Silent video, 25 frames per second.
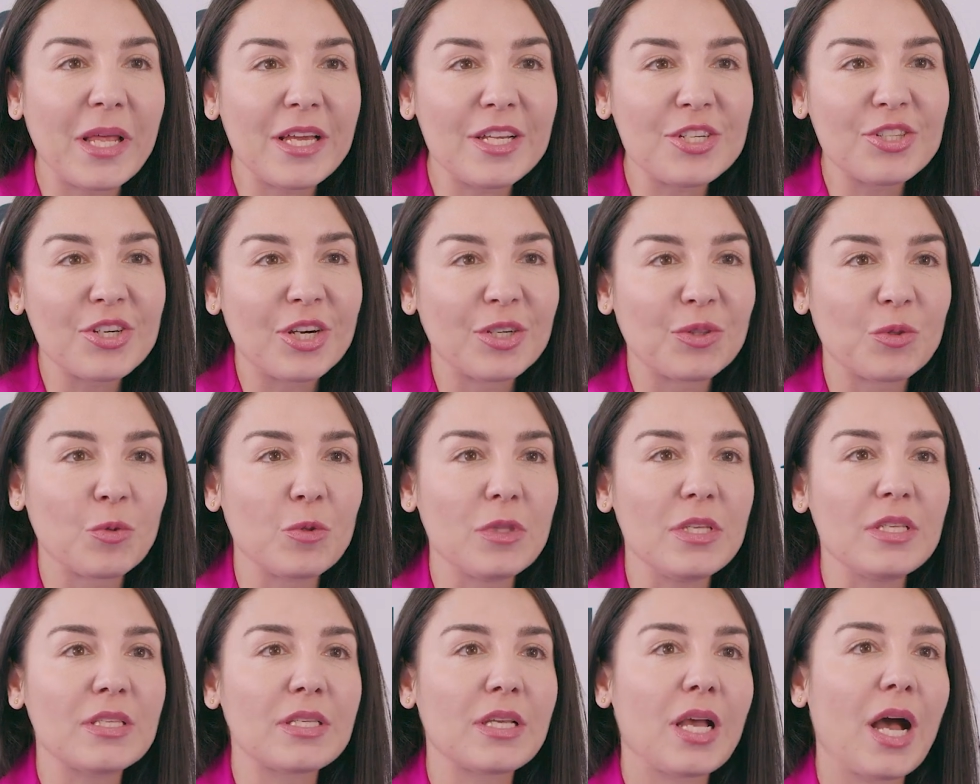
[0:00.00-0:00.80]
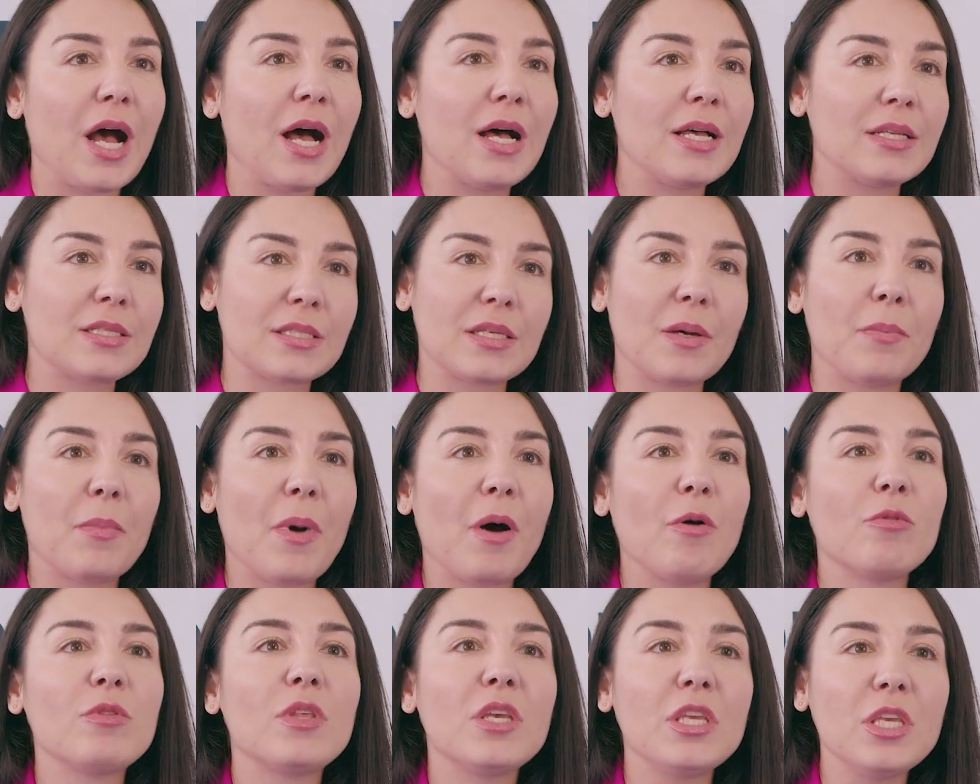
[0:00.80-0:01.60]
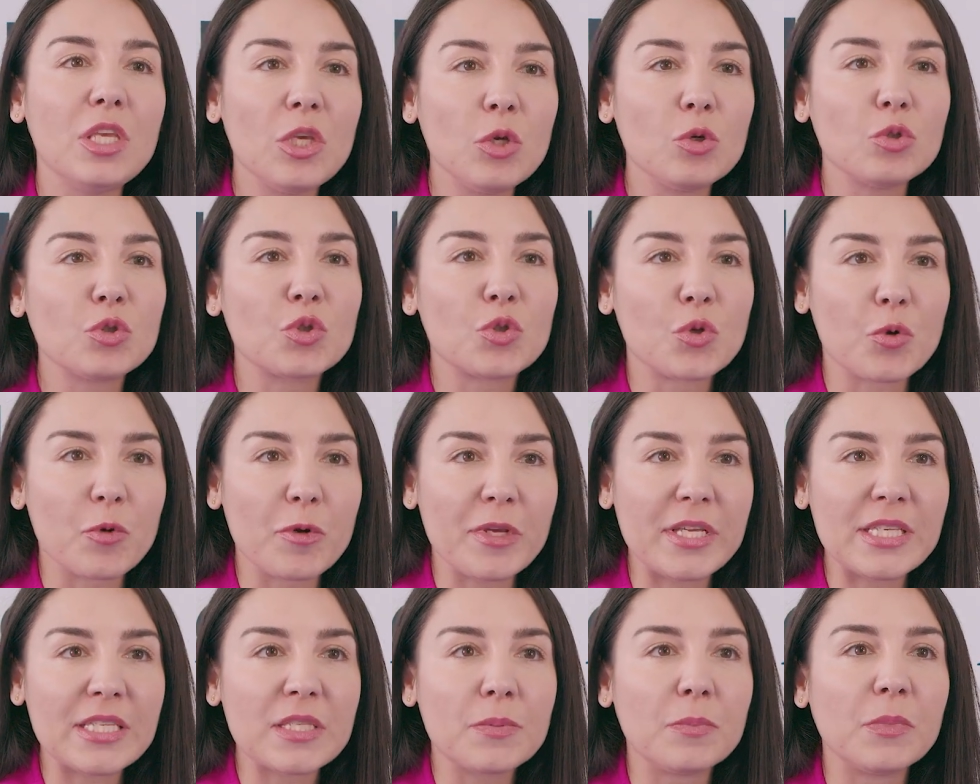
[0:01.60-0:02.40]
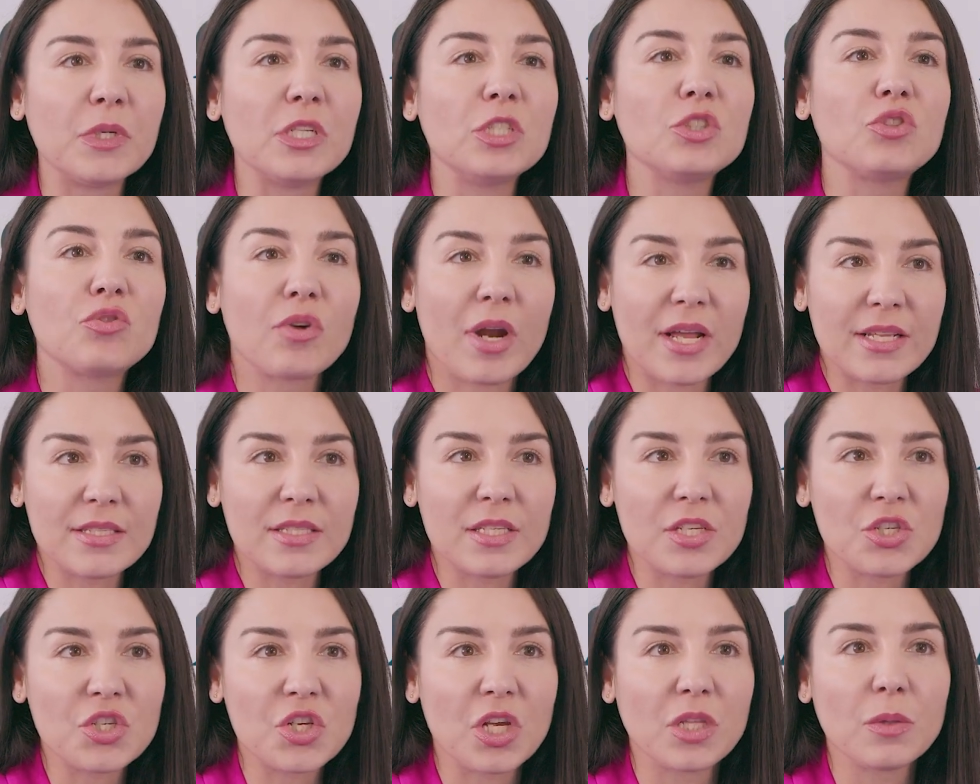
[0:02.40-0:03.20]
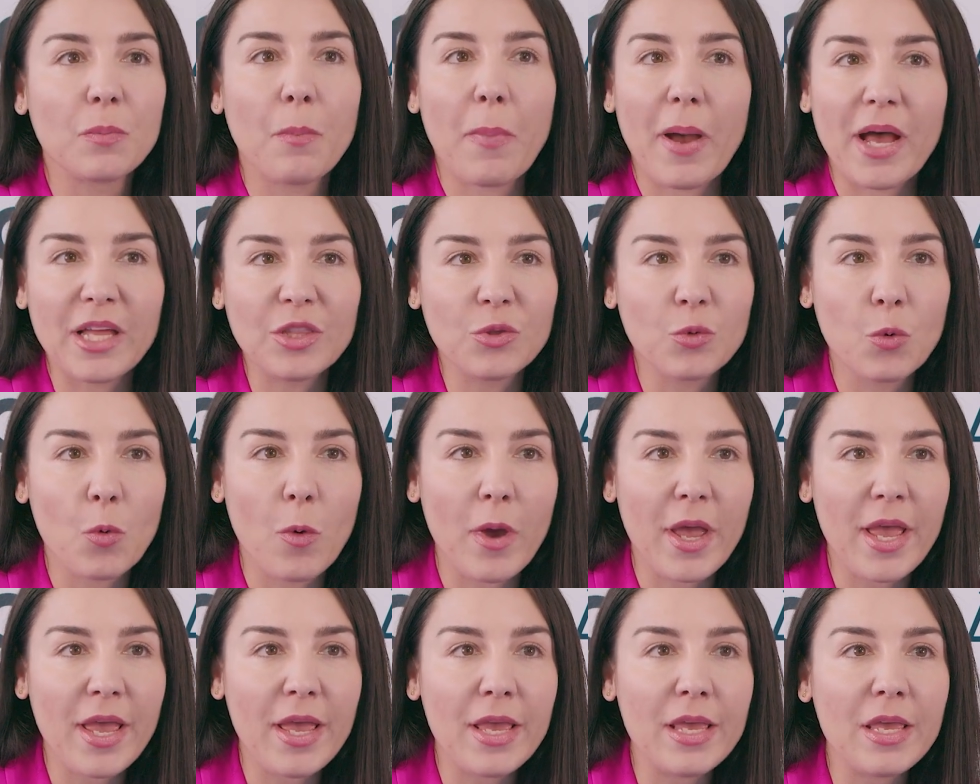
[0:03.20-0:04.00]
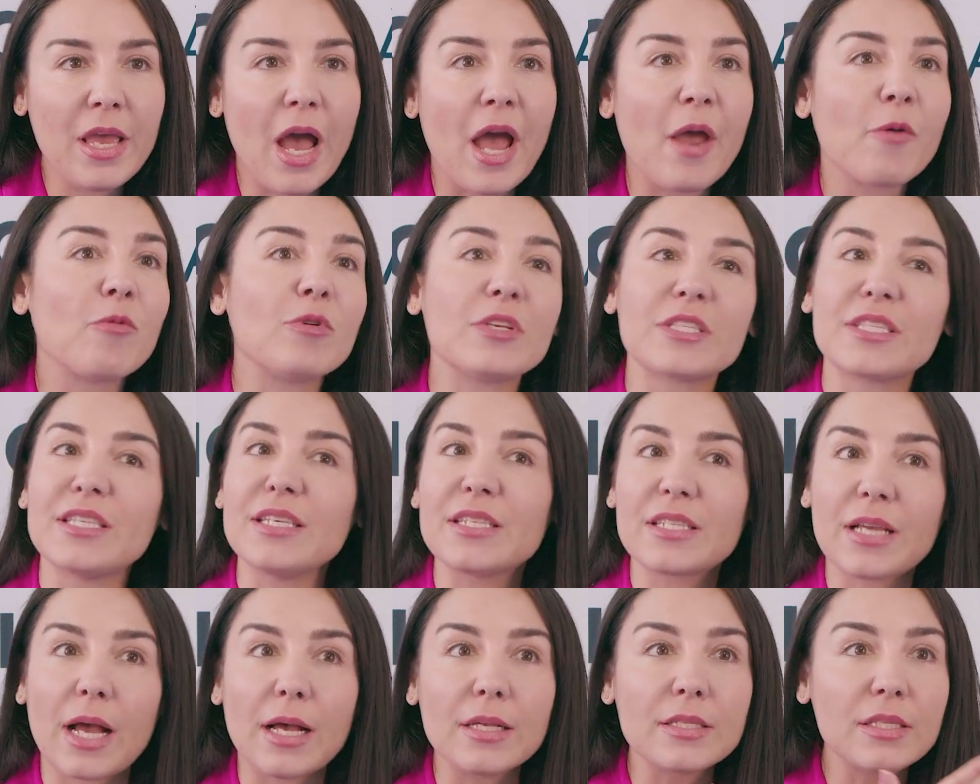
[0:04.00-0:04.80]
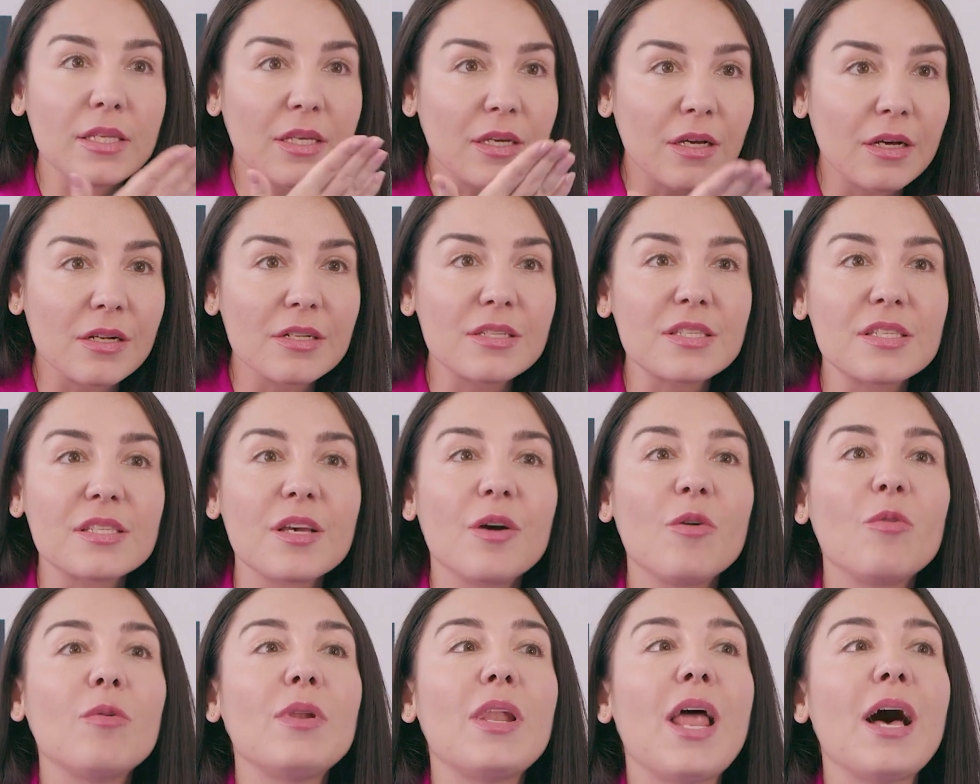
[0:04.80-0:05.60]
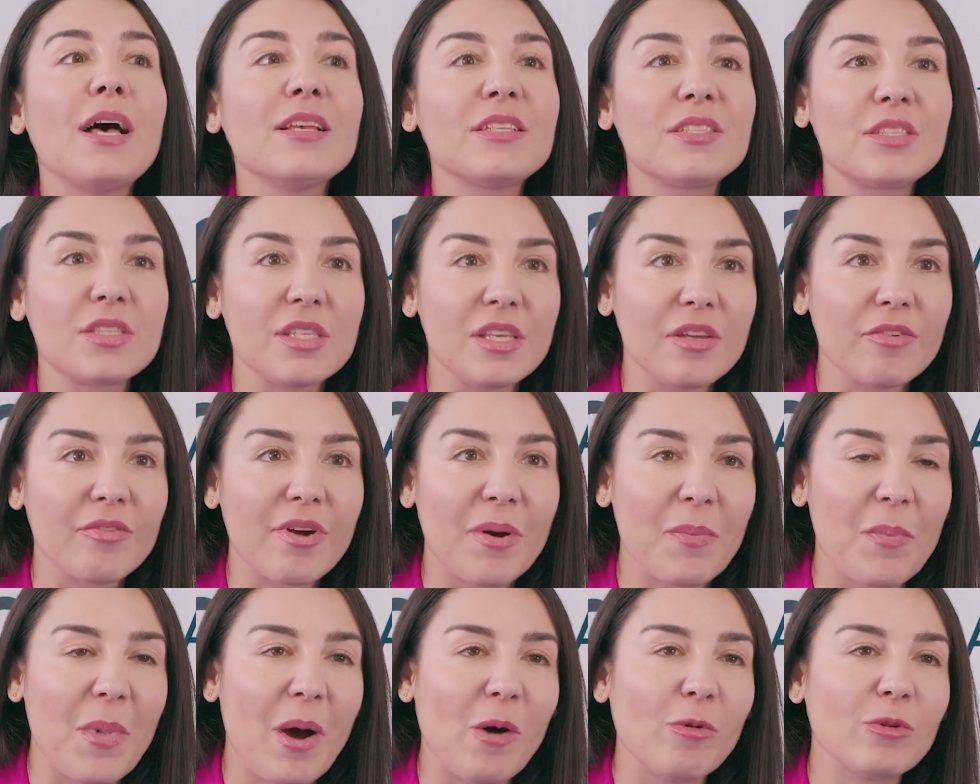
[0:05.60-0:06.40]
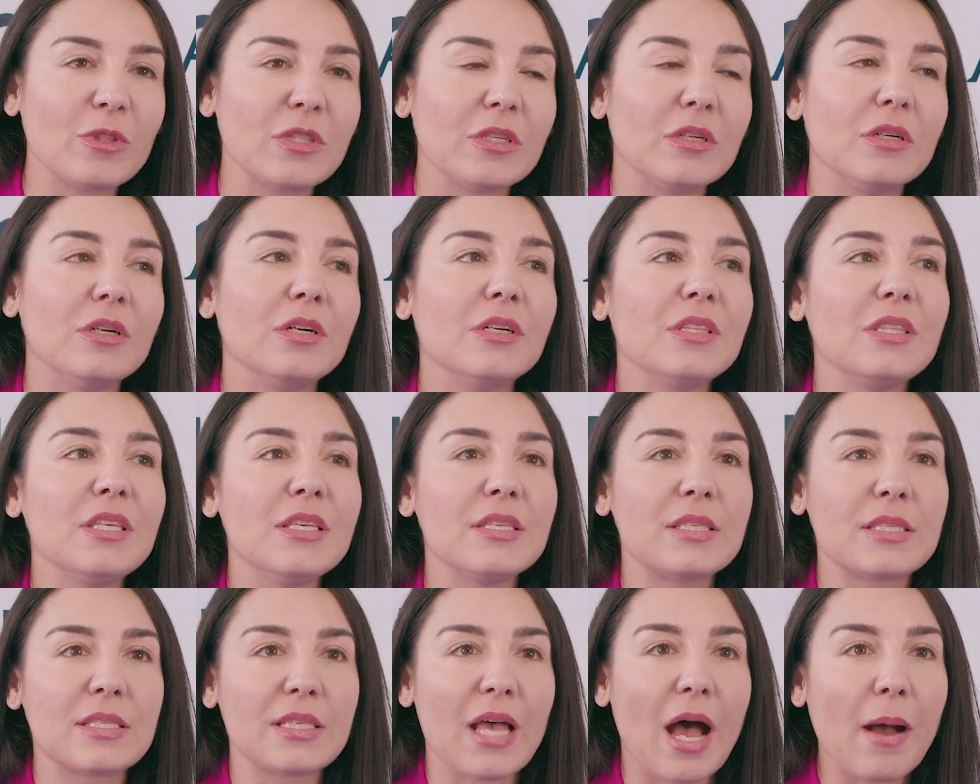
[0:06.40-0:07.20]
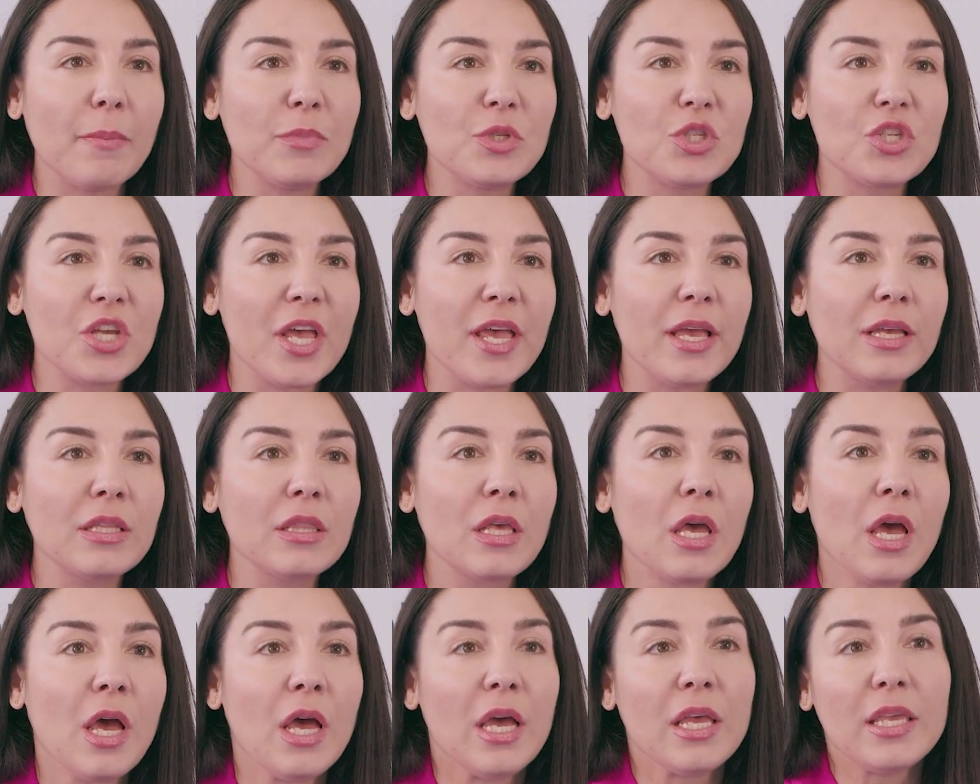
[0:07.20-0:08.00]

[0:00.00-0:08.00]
pleasure to discuss about the EU tourism transition pathway. I was discussing also last year about this subject.